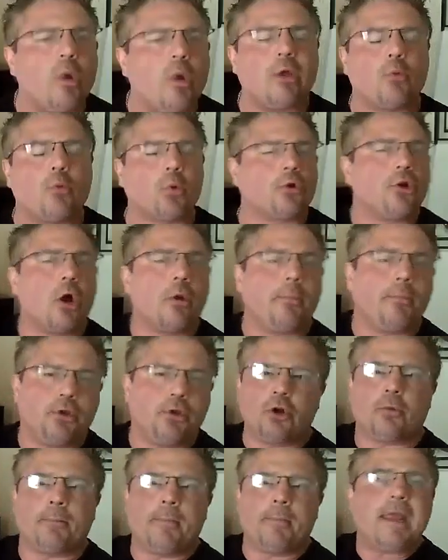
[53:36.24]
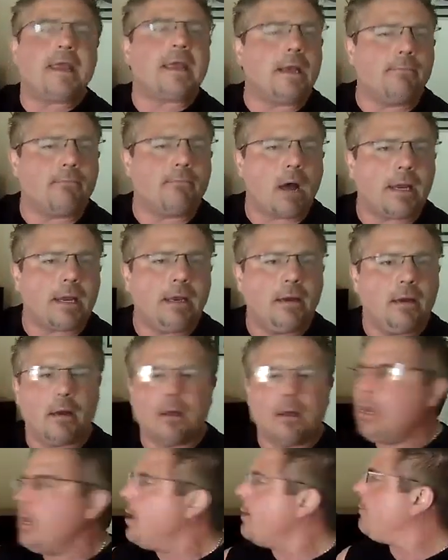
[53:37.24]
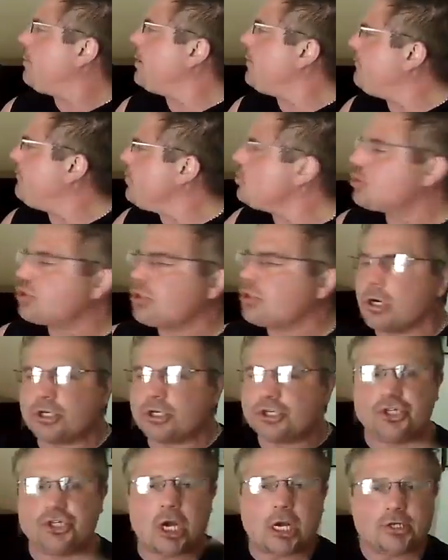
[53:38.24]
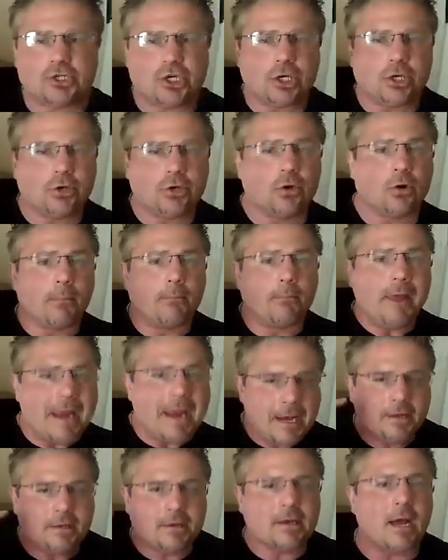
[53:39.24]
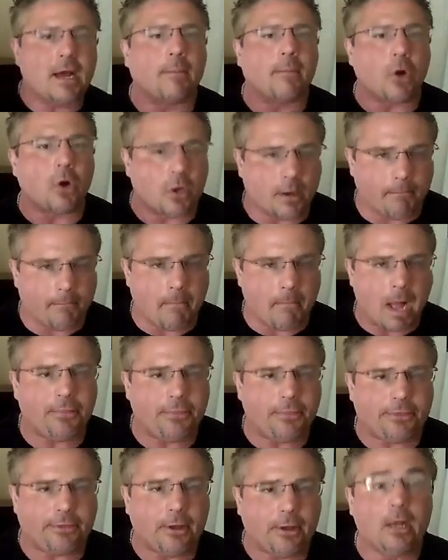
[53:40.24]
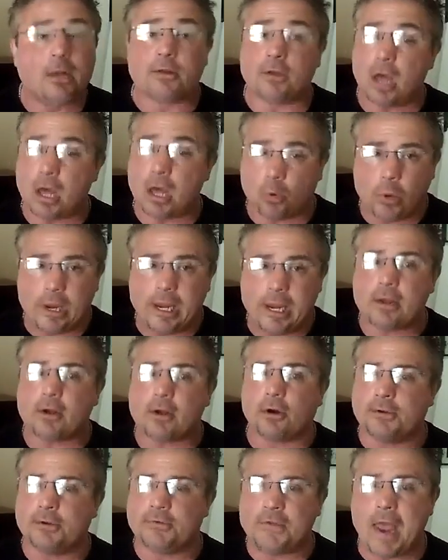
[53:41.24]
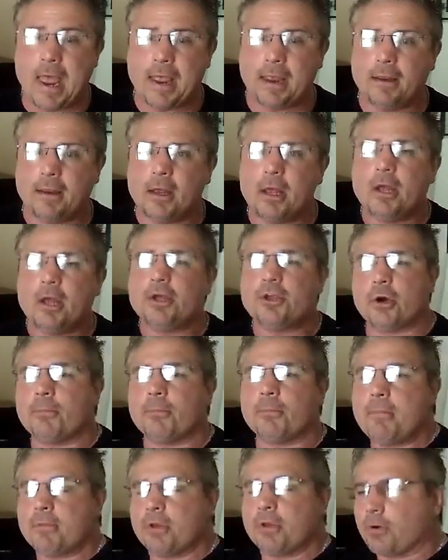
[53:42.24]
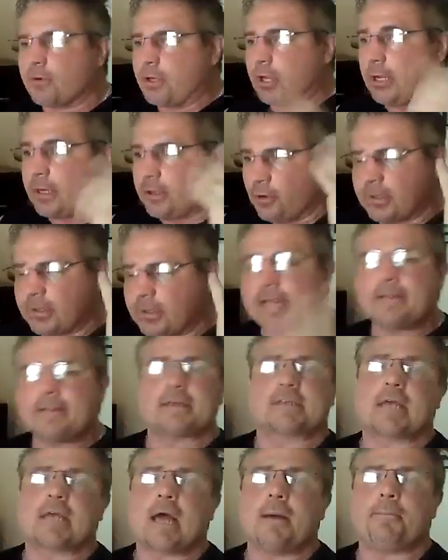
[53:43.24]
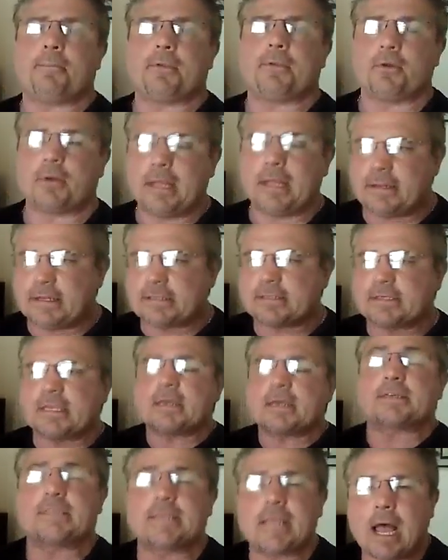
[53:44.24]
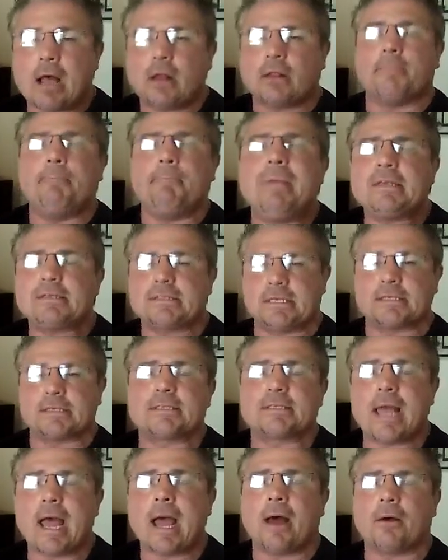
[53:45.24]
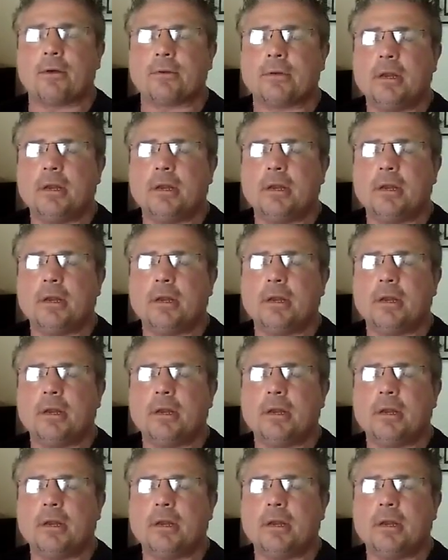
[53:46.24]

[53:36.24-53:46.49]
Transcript: week where you don't make any money. But if you start judging your income on a month, not a week or a day, you'll get this company, you'll get this style of business down.